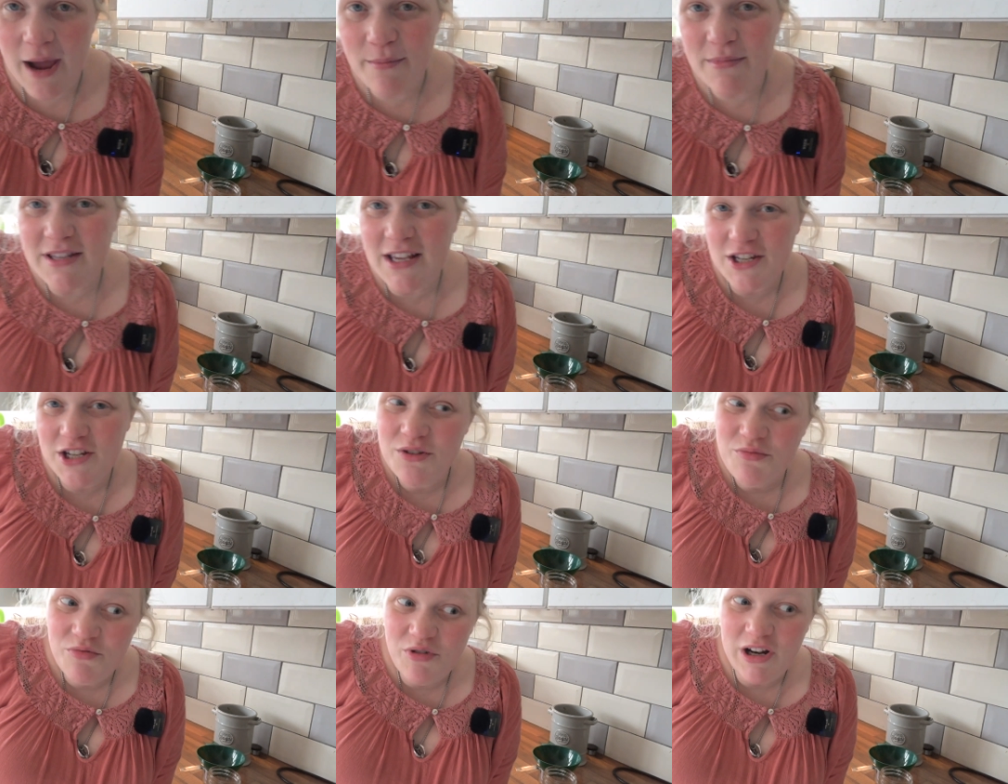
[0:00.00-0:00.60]
is
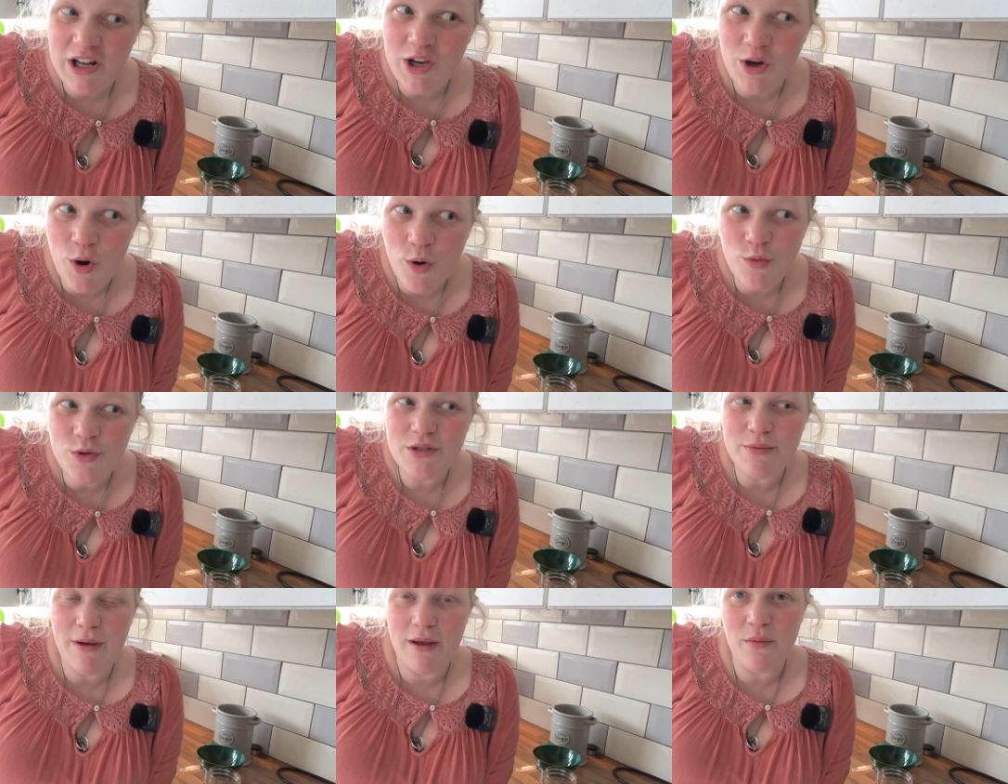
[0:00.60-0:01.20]
actually really
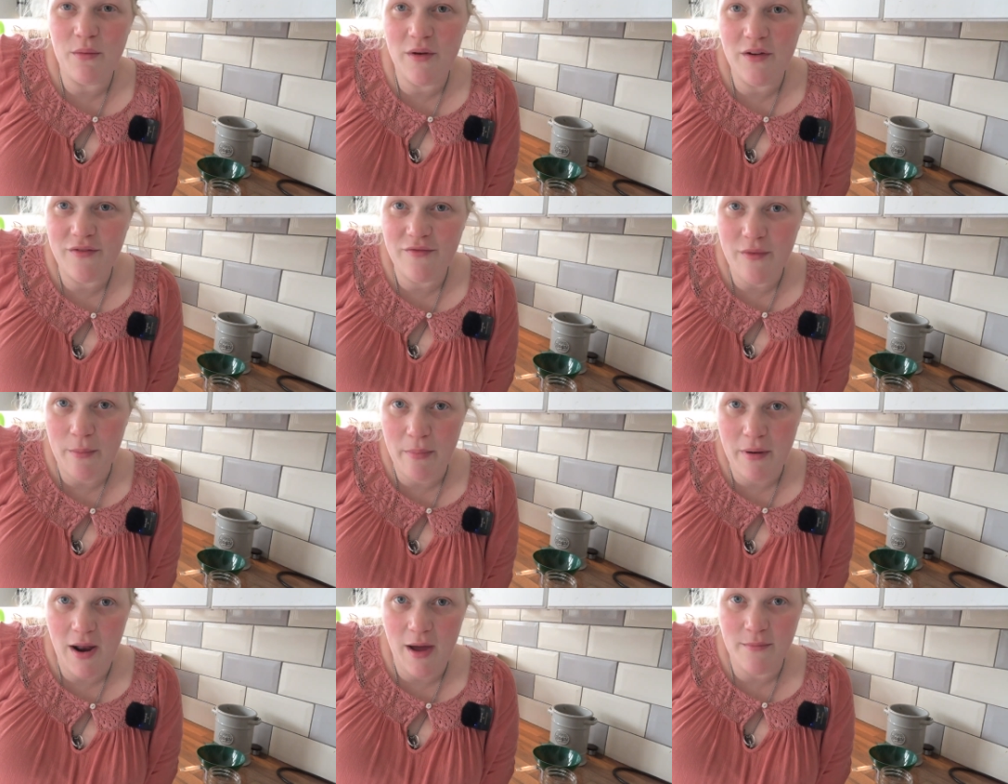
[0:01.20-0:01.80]
cool to make
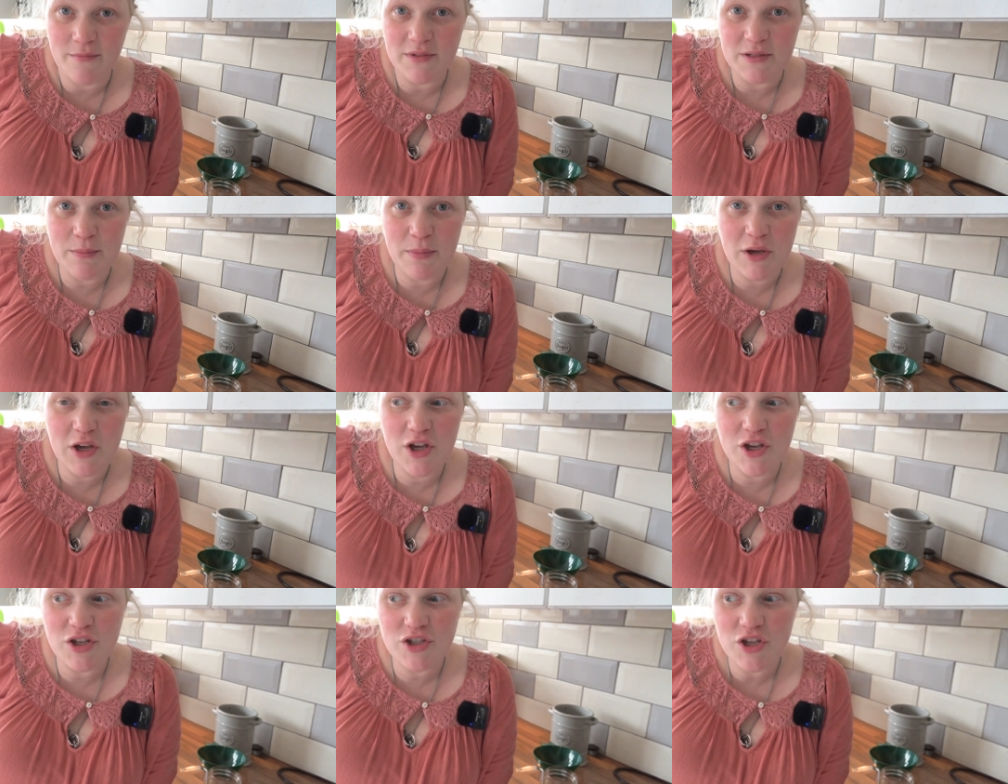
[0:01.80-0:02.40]
with plums
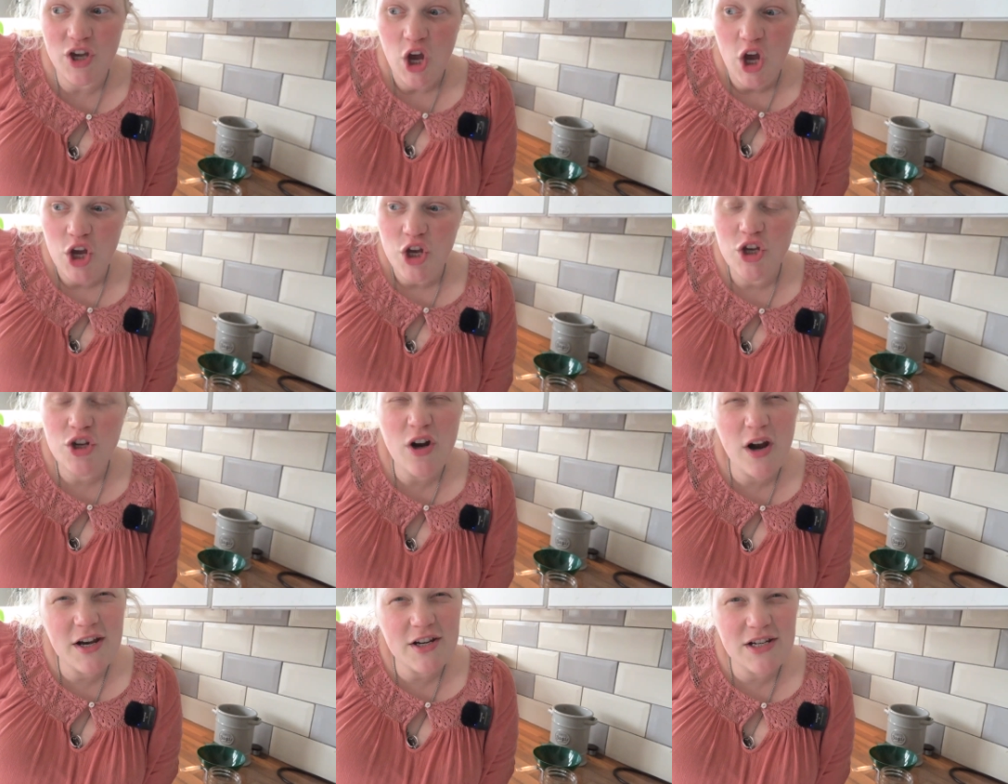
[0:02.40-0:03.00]
because
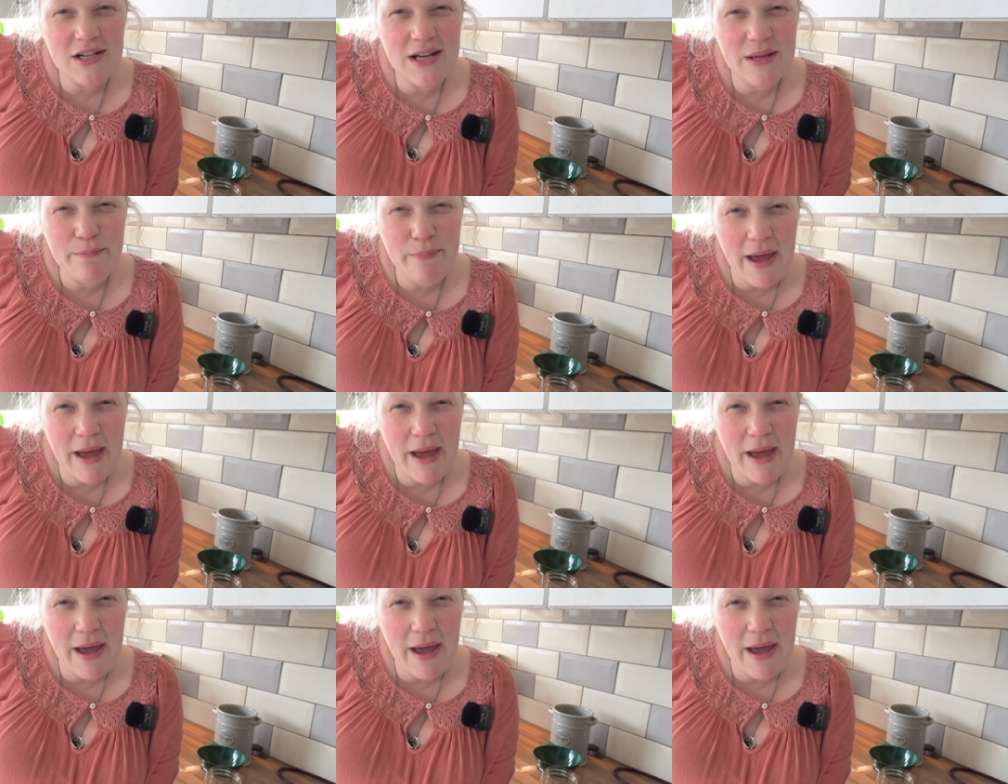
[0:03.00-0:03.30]
you don't actually need